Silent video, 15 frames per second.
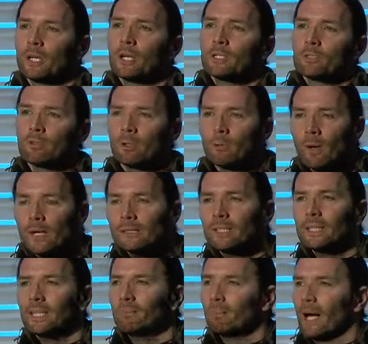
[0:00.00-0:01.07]
So we want to
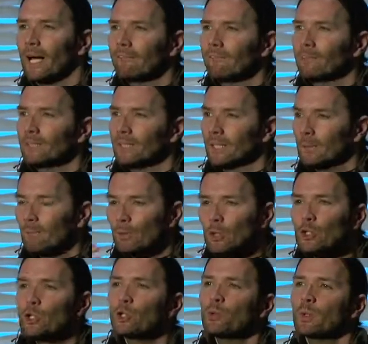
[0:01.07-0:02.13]
eat mindfully.
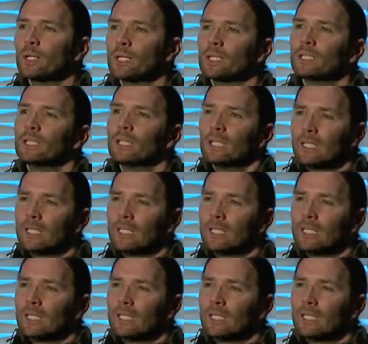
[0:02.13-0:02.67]
Chewing